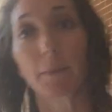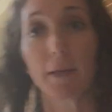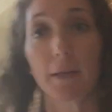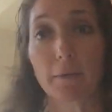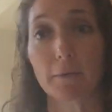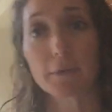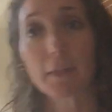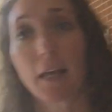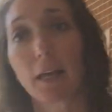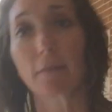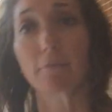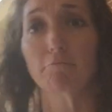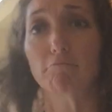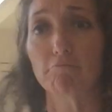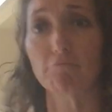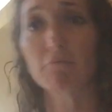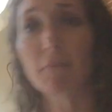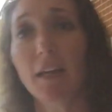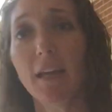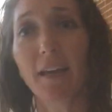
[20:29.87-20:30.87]
He was like,
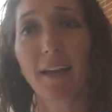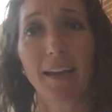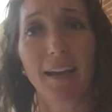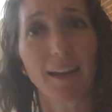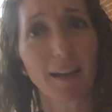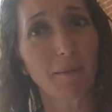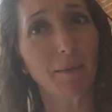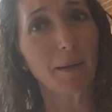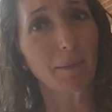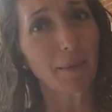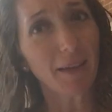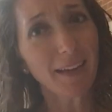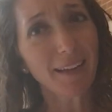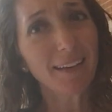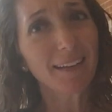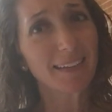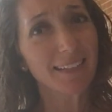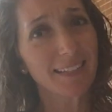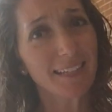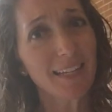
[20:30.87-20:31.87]
and I'm like,
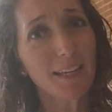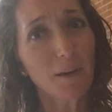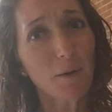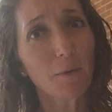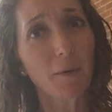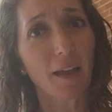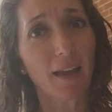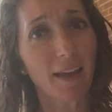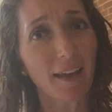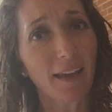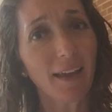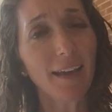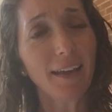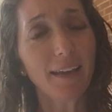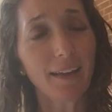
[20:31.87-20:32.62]
man, is he okay?